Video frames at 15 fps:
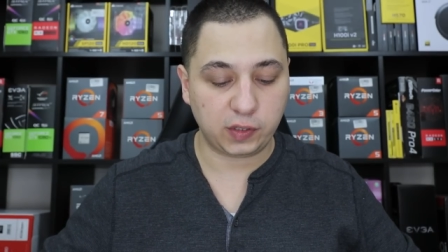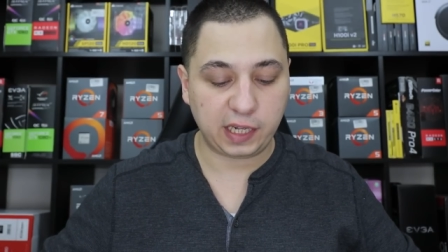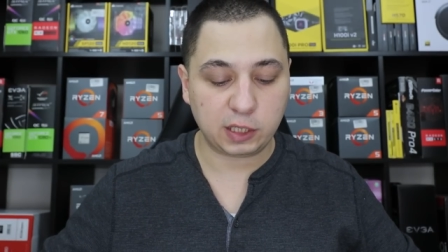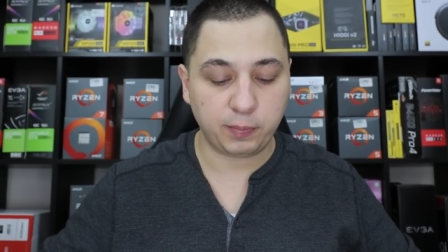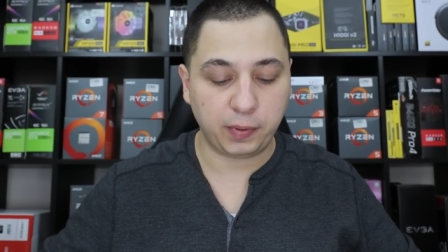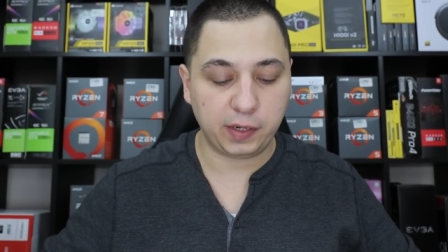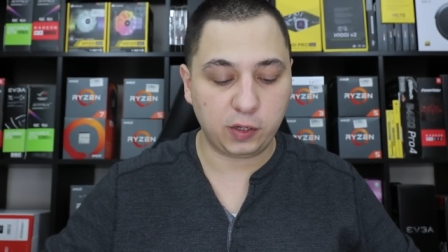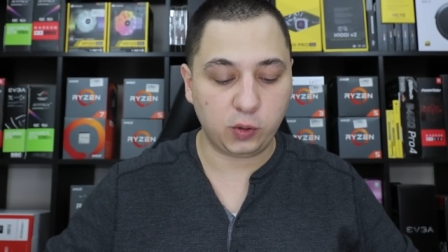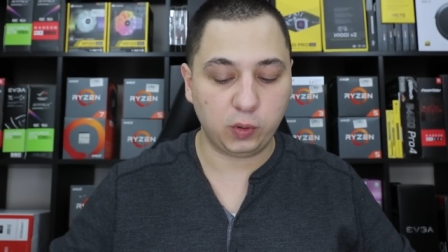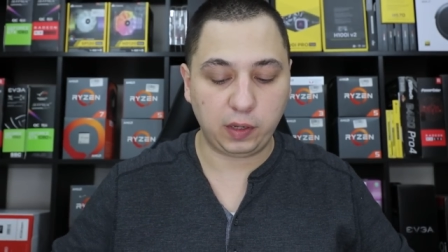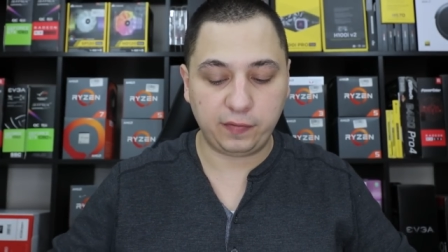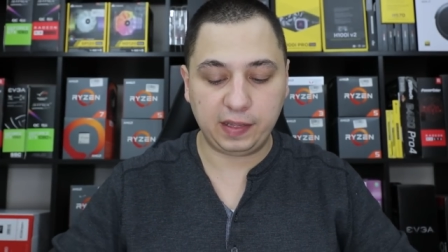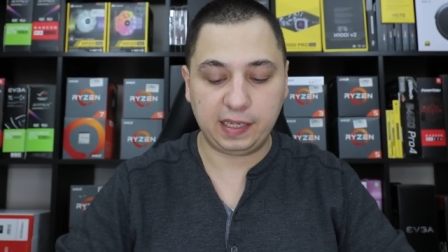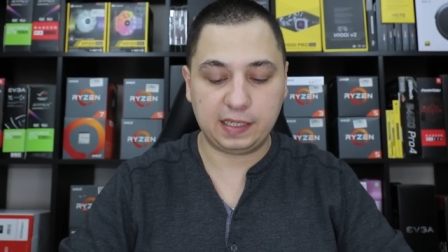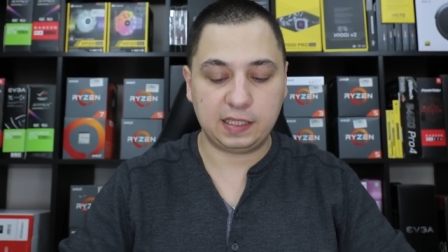So that's pretty cool.
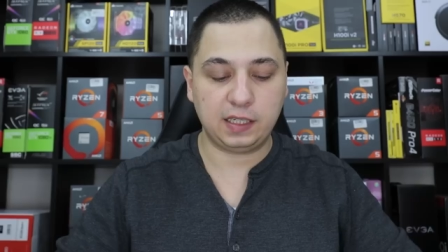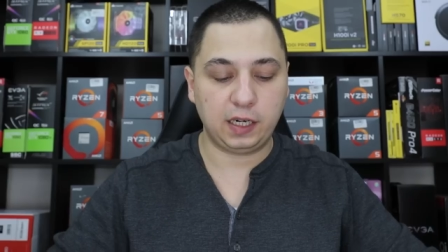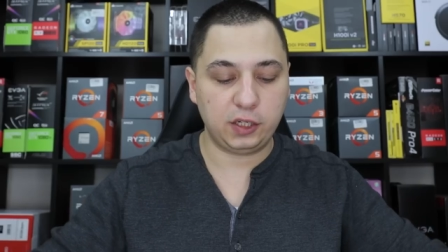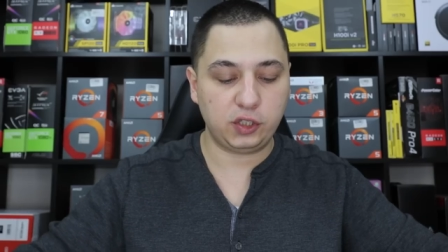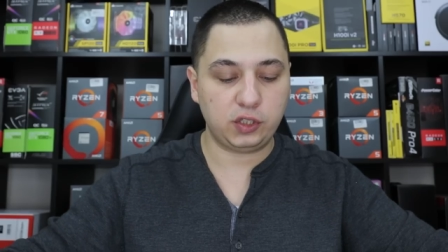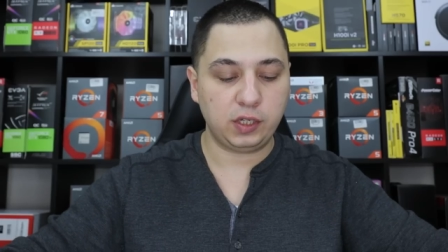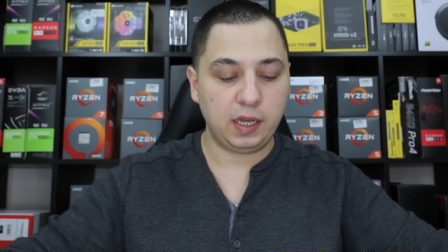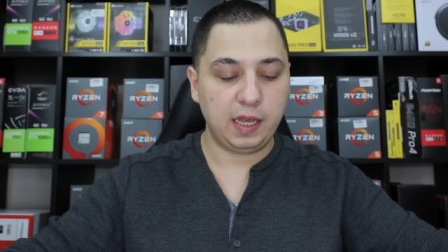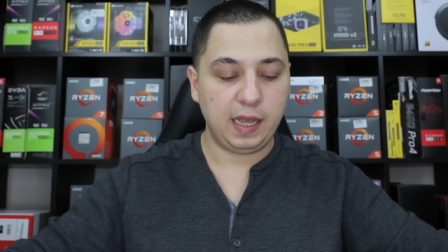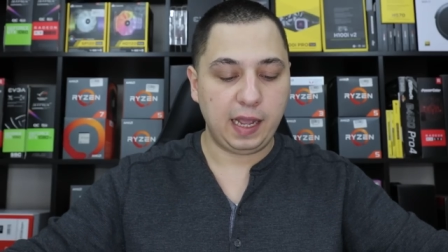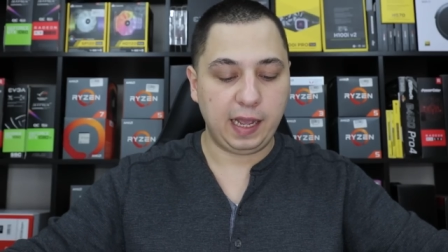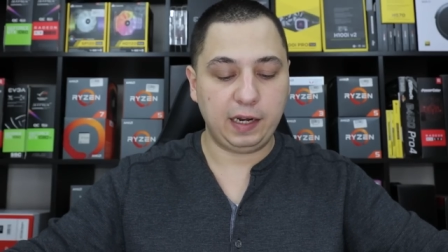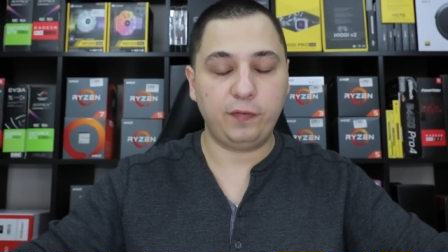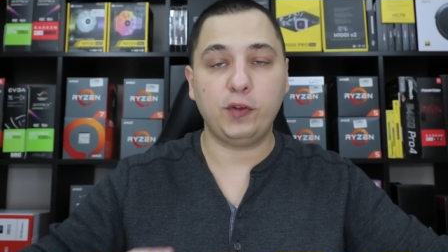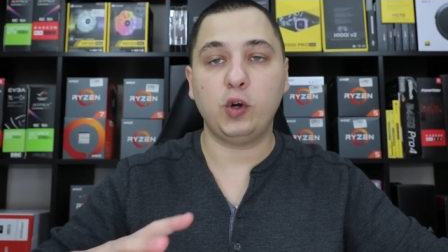Everything is touched,
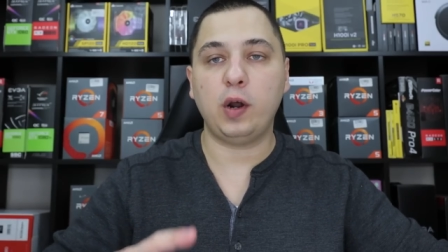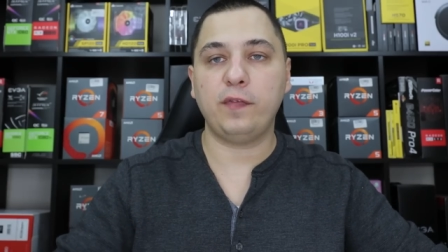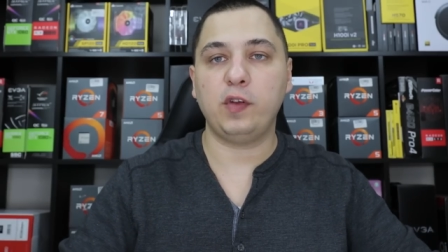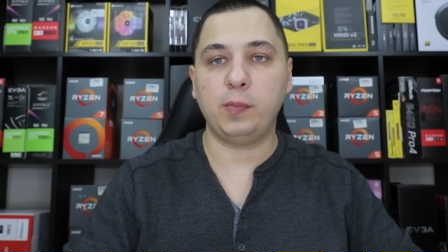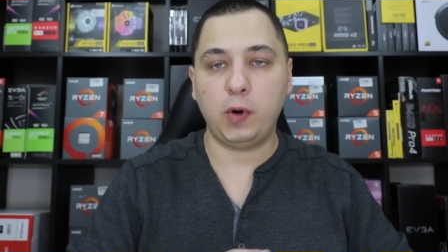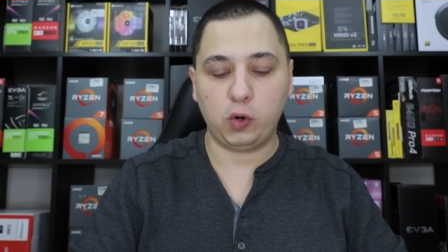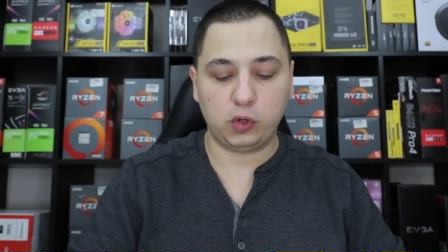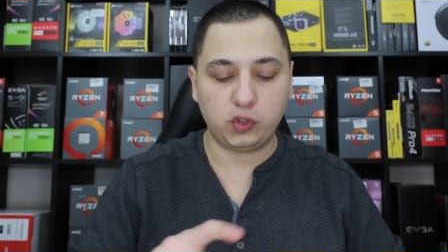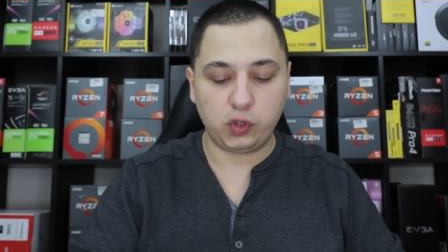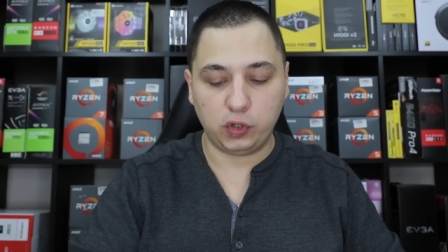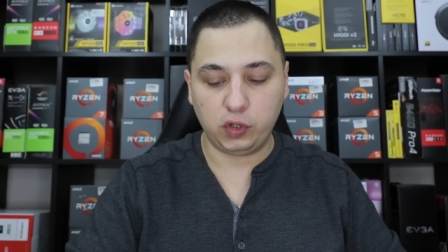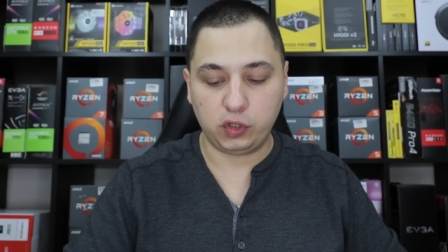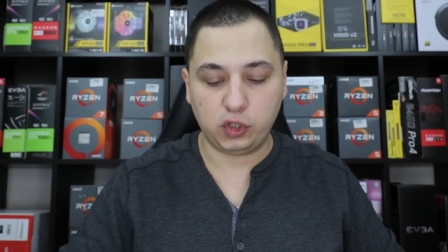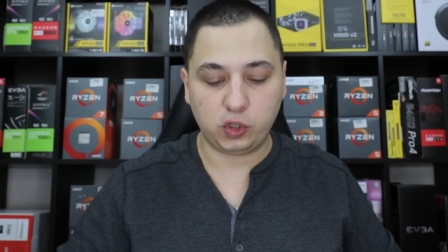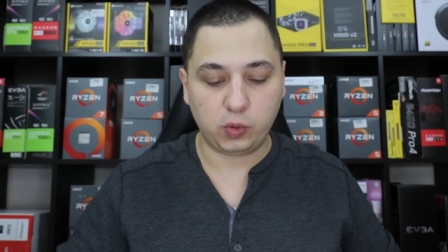and if you don't have the remote control,
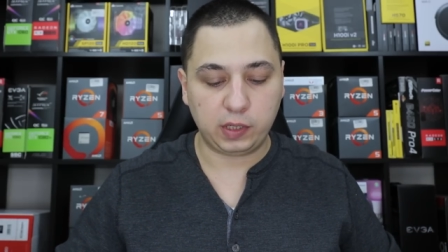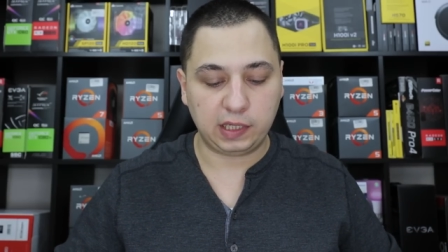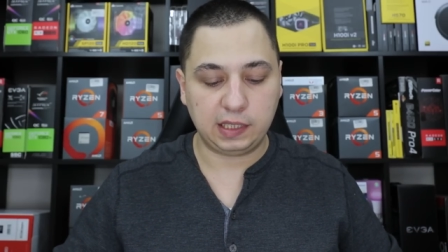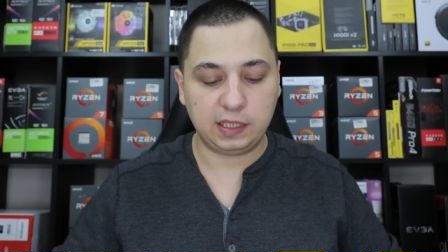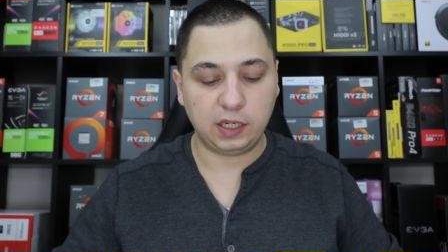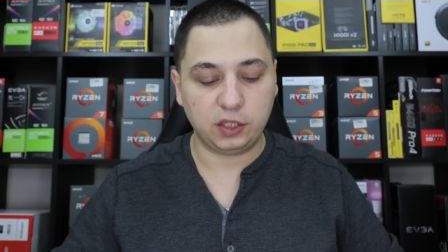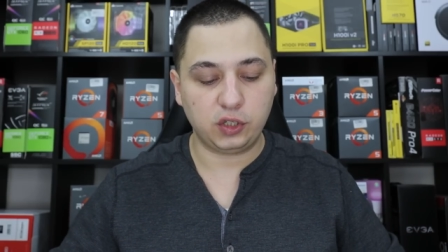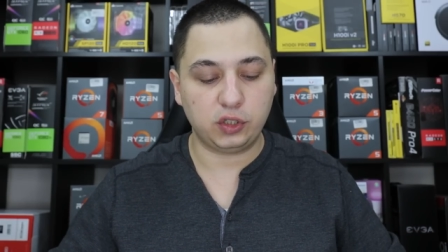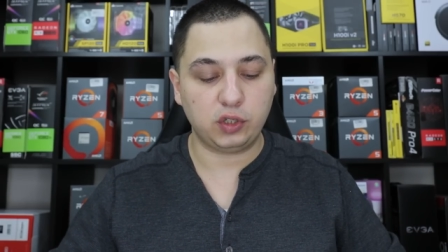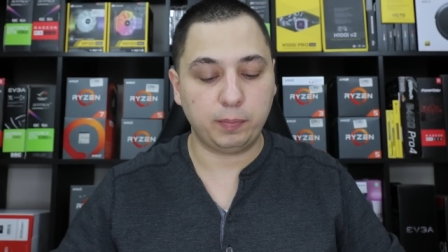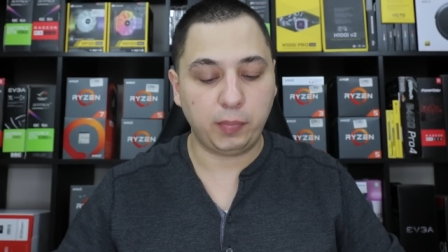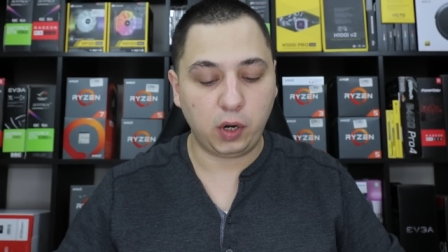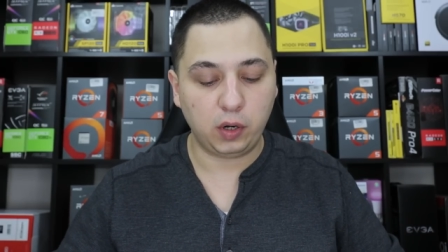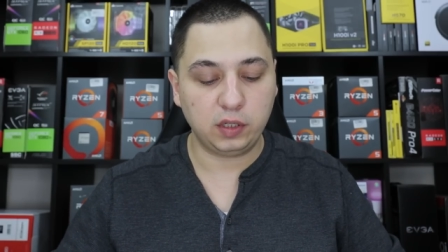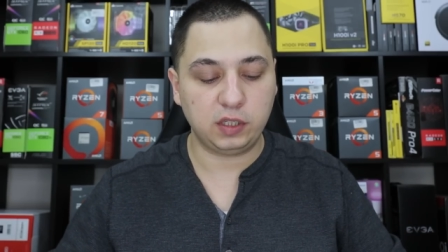you can just quickly touch it
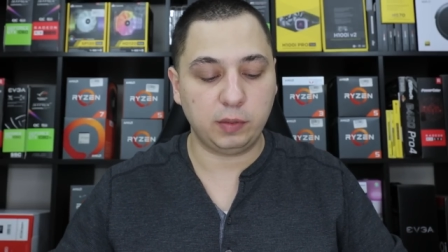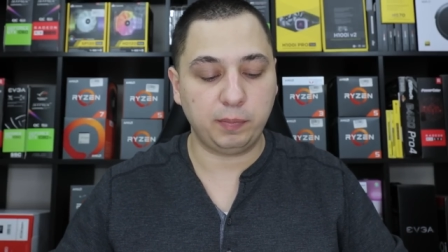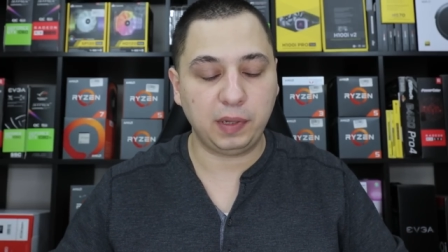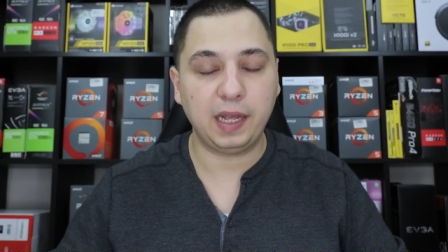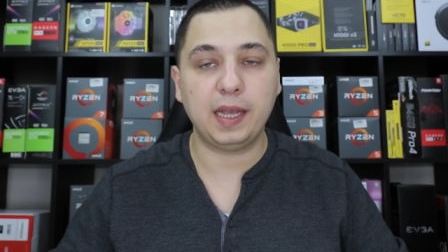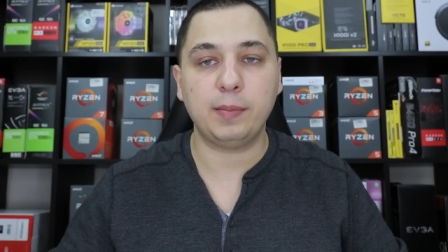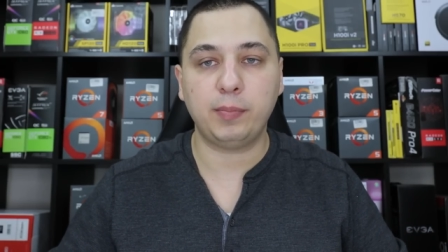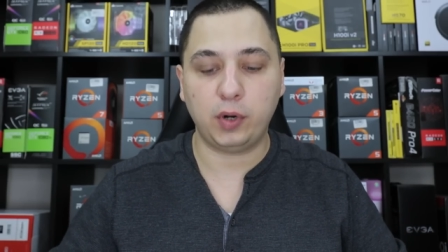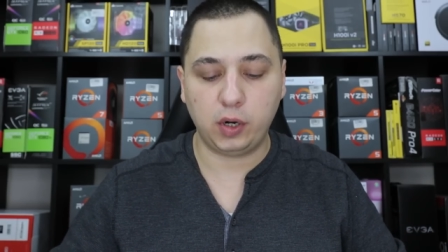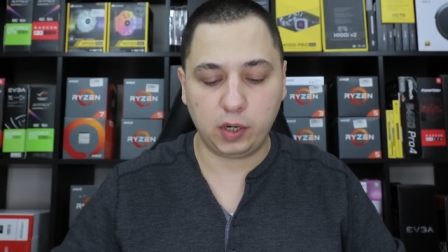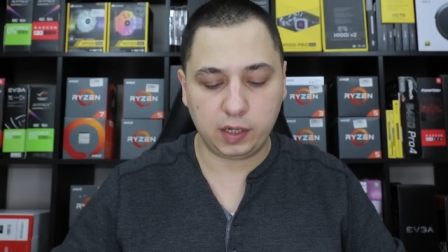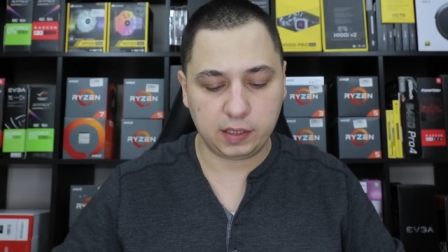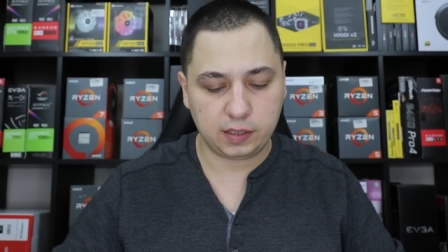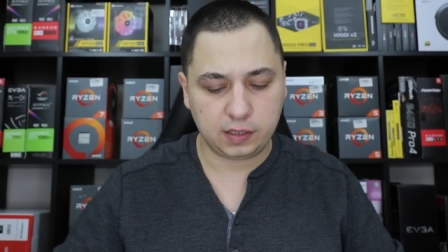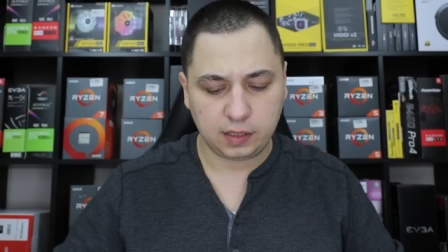to, to play,
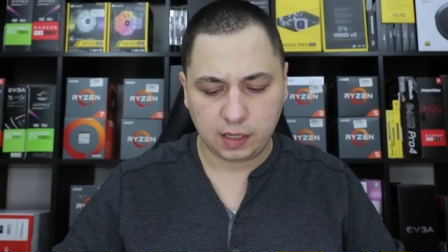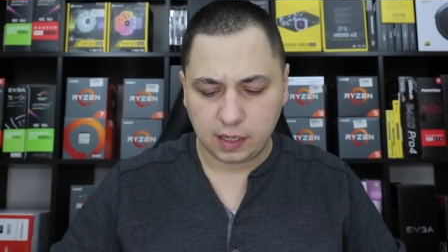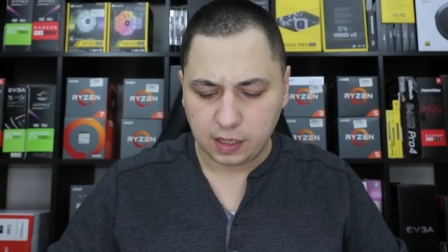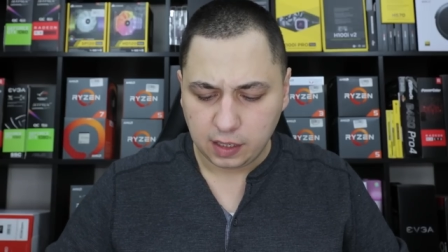pause,